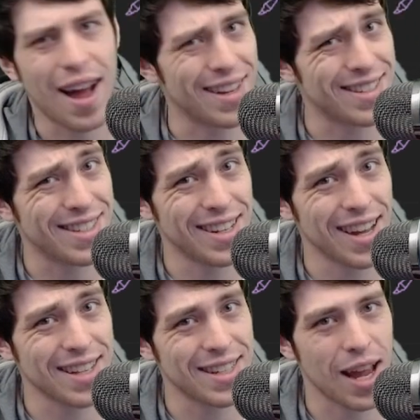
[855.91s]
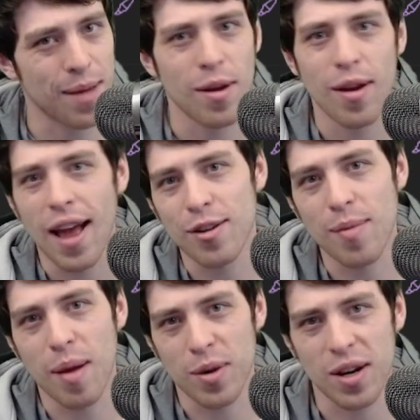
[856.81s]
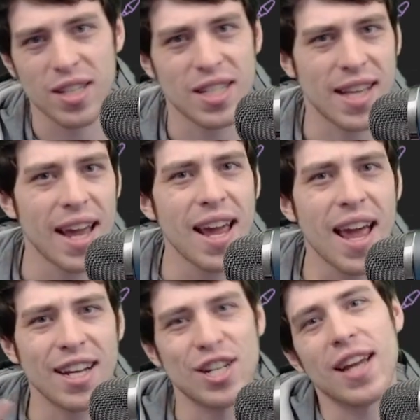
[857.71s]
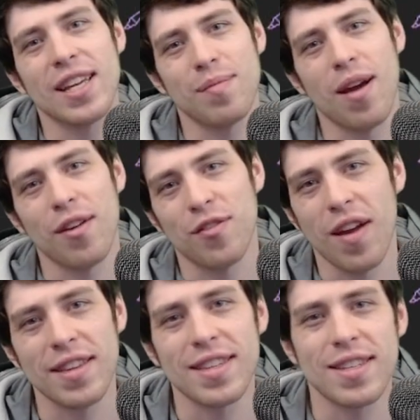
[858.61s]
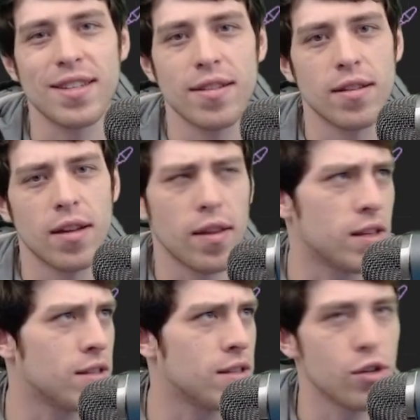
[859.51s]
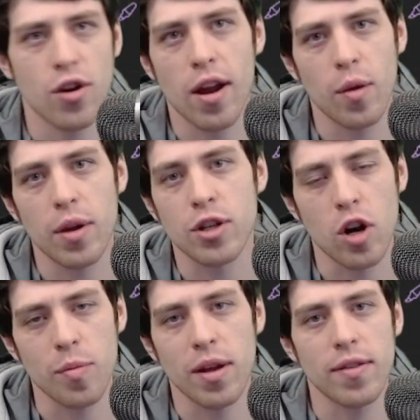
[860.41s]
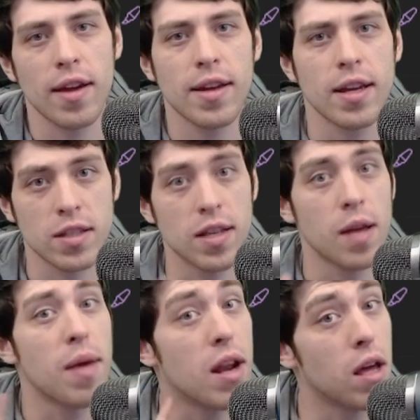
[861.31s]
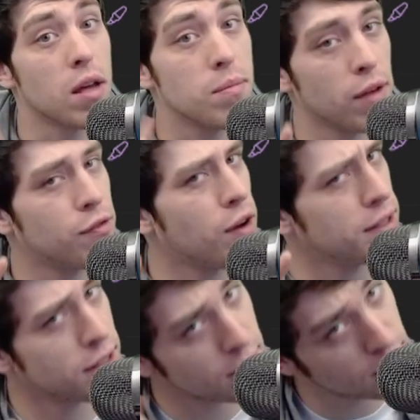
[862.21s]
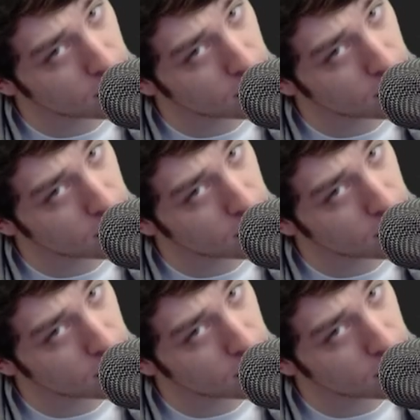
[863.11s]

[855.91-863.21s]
I'll see you next time. And remember, stay janky, my friends. Unless you're trying to win a tournament. In that case, stay meta, my friends.